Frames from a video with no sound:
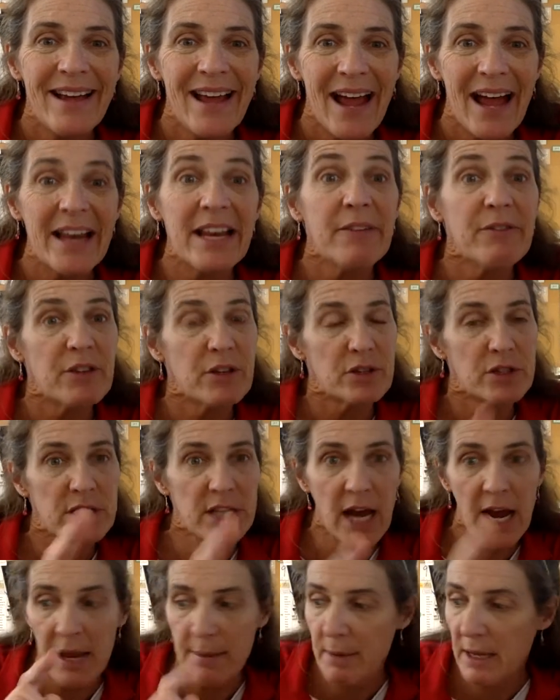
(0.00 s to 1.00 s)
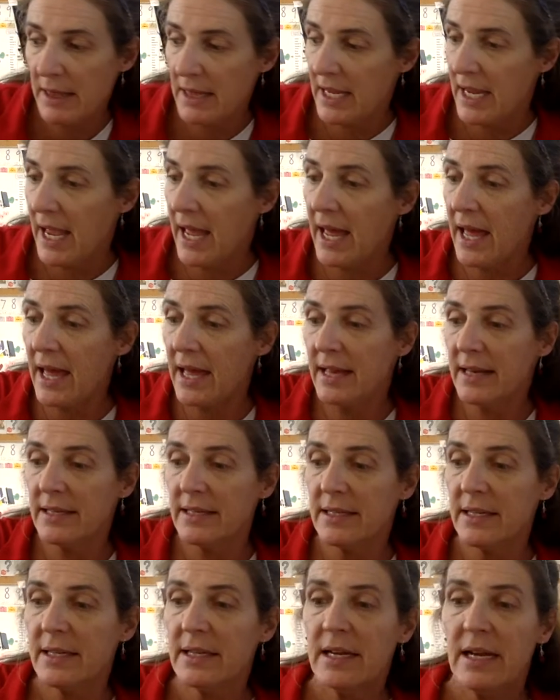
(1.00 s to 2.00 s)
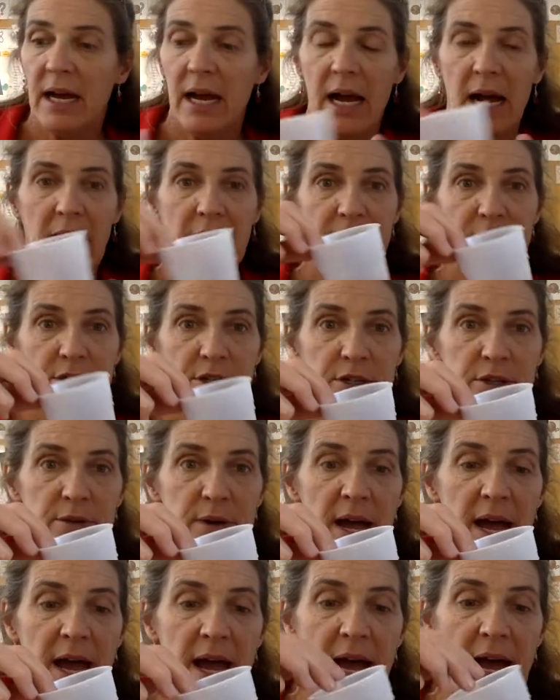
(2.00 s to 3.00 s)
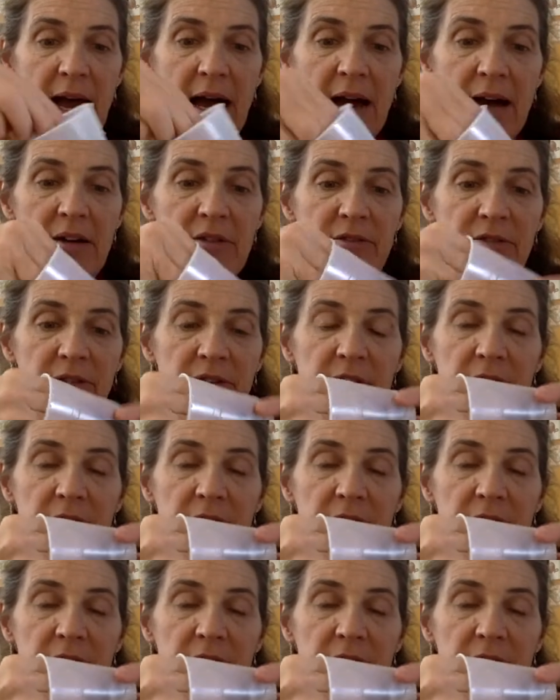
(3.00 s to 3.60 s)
And if there's time at the end, I do have